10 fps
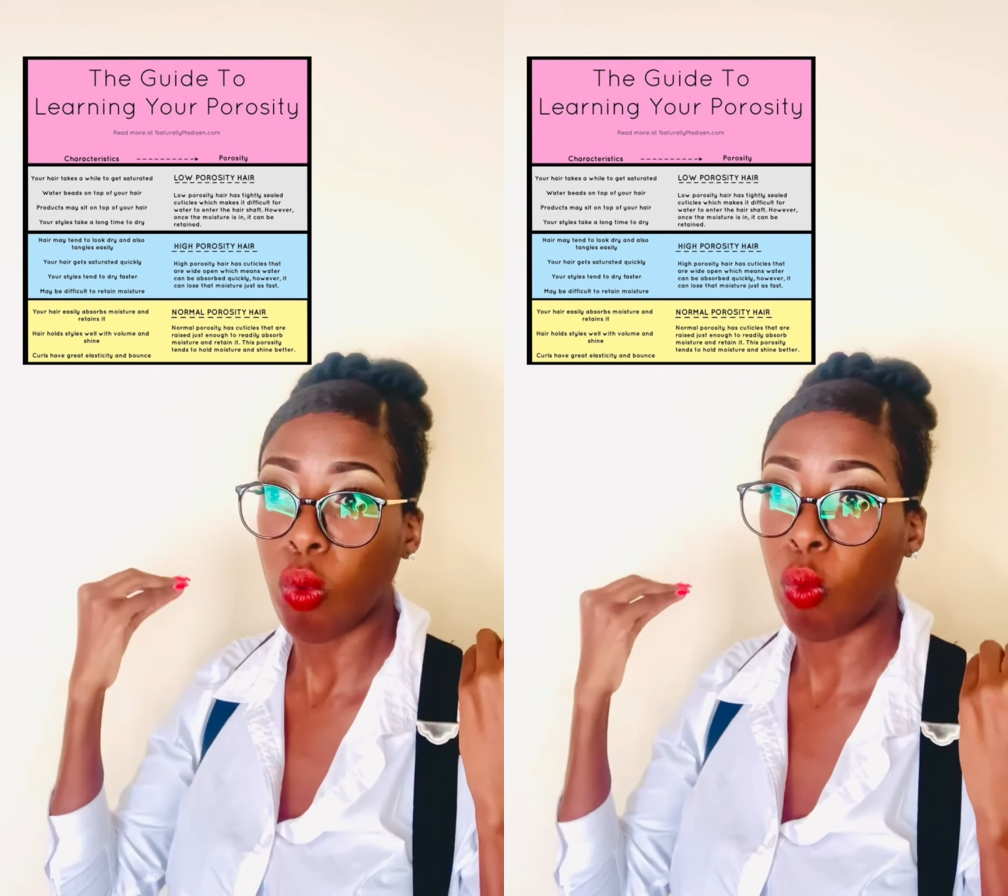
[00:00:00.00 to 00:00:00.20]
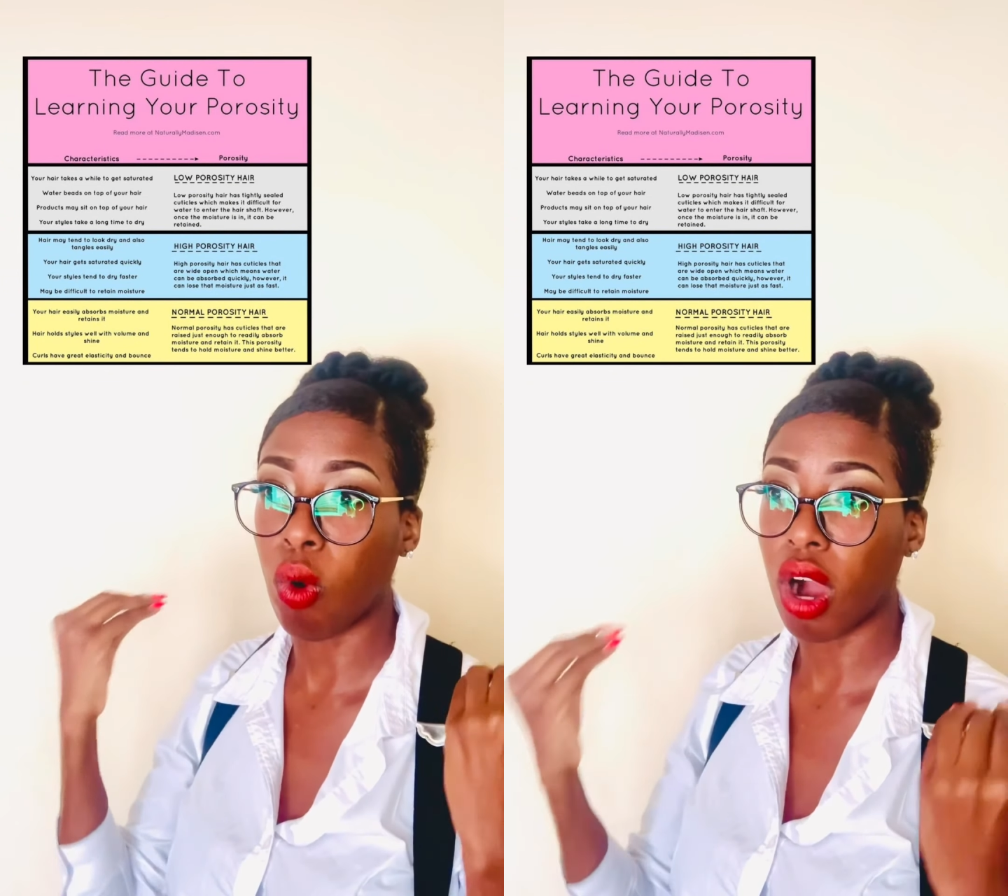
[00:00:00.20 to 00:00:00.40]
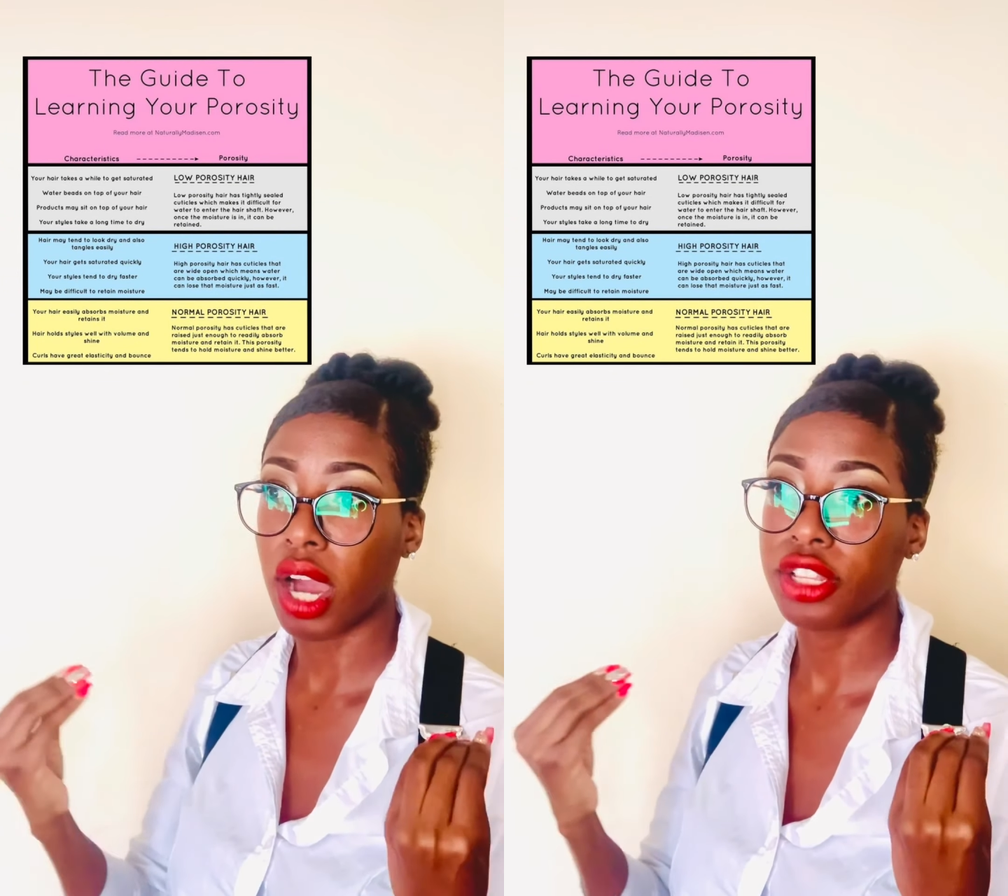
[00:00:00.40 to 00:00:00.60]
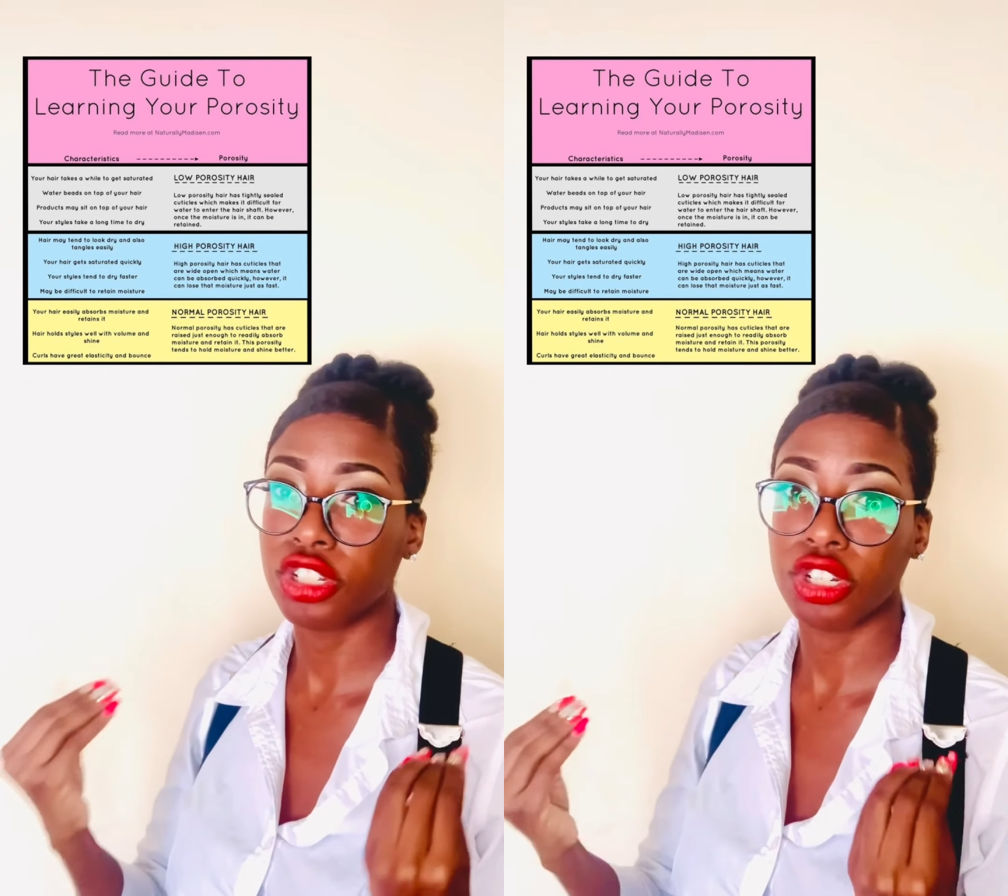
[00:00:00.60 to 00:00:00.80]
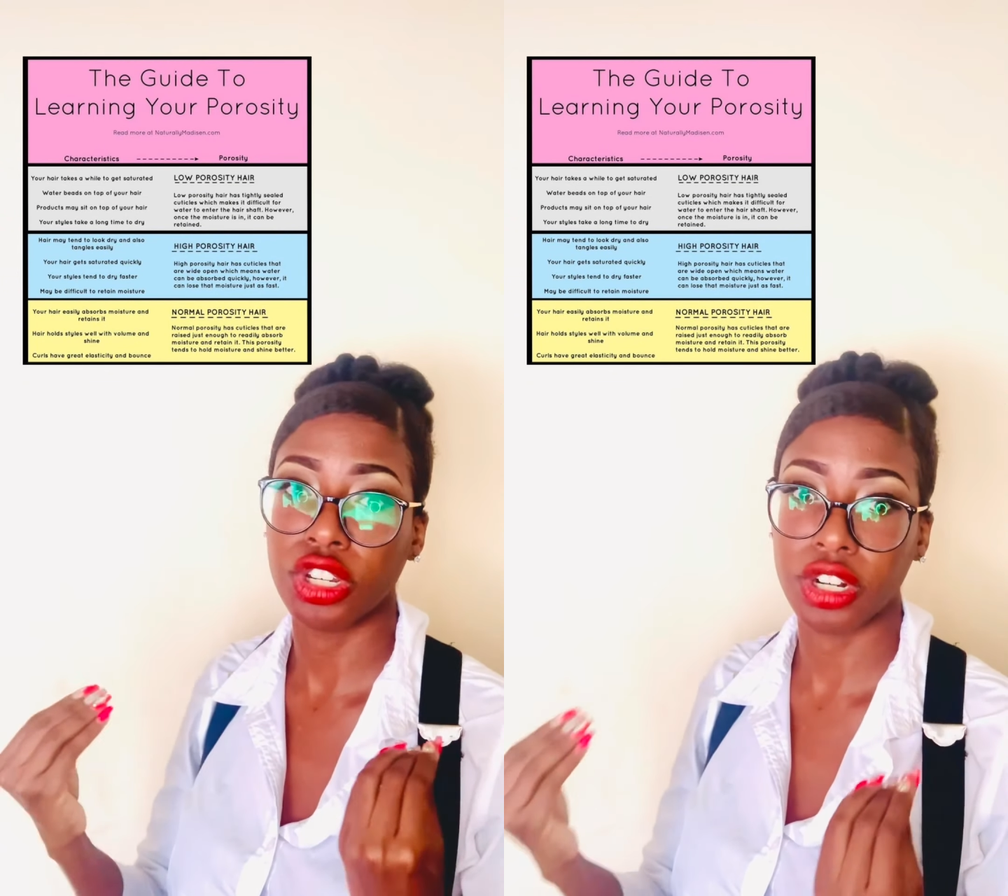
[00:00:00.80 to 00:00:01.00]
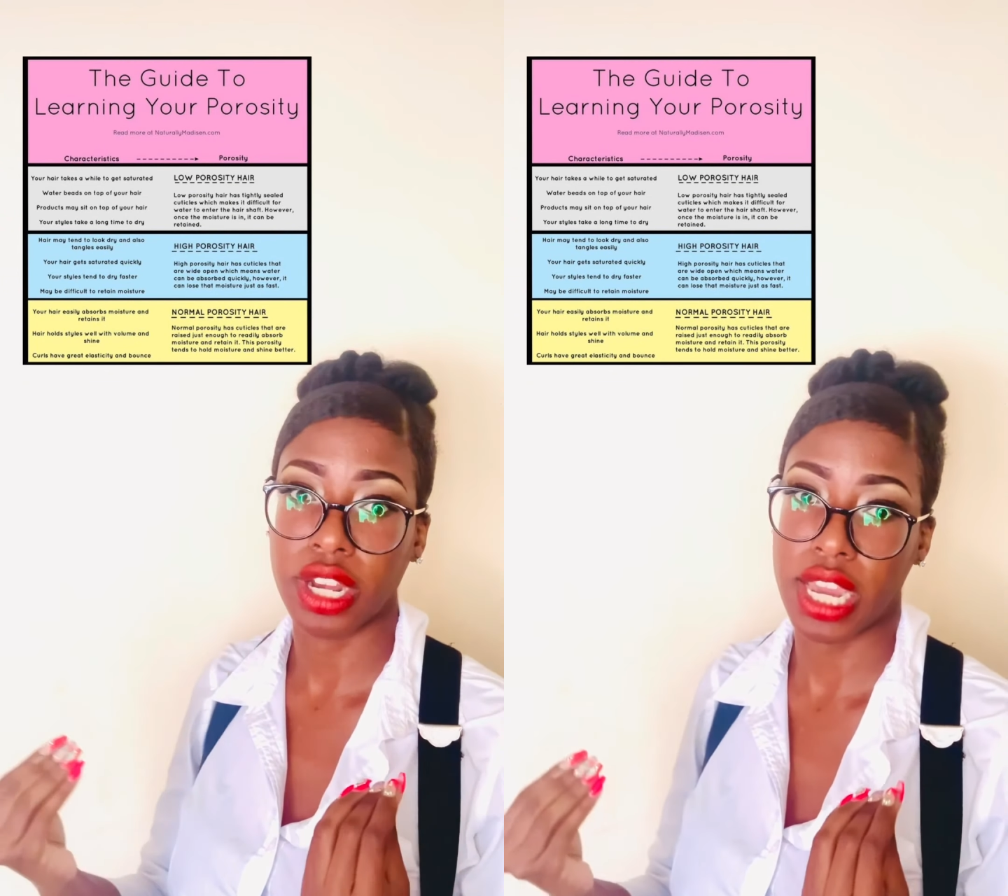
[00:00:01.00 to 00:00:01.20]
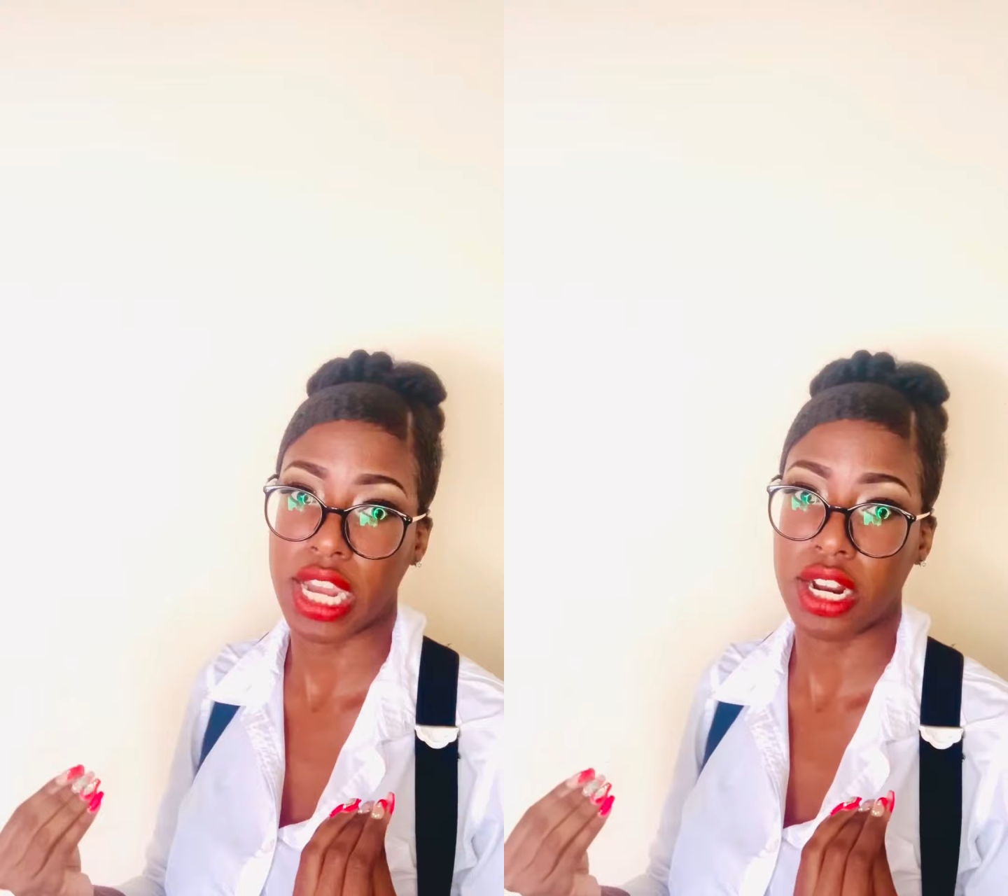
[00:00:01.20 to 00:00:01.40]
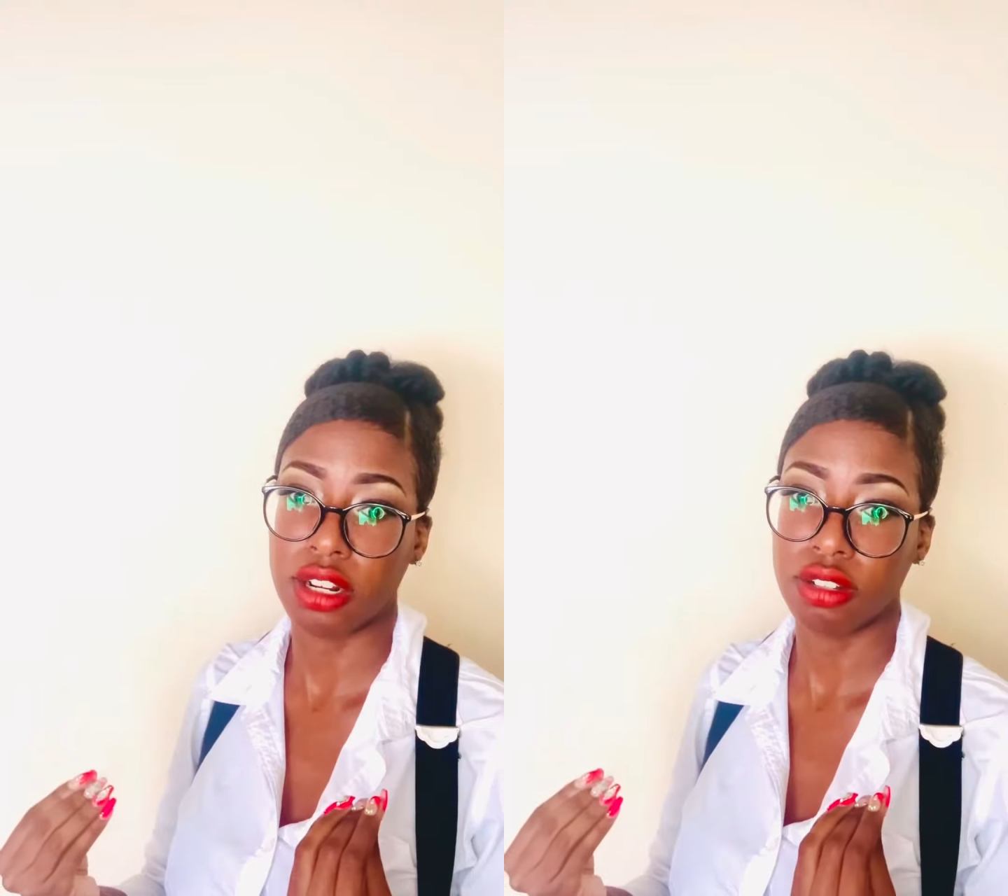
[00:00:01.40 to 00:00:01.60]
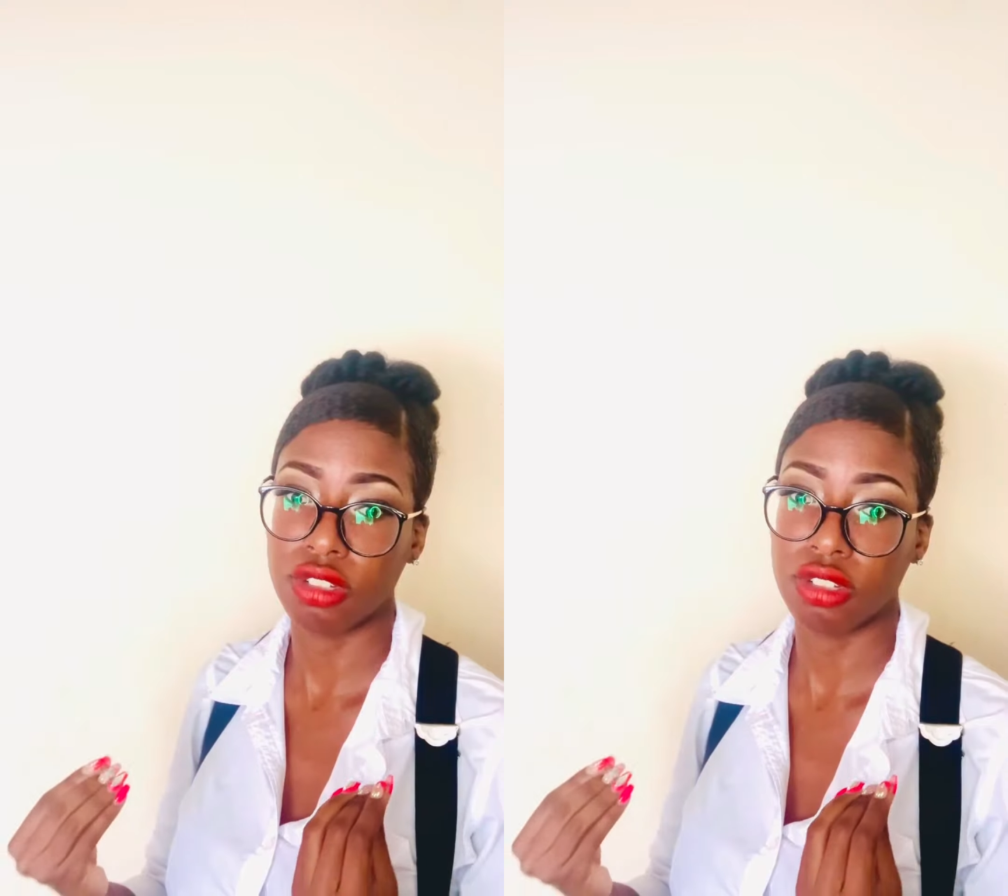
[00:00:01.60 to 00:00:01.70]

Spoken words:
watch your hair.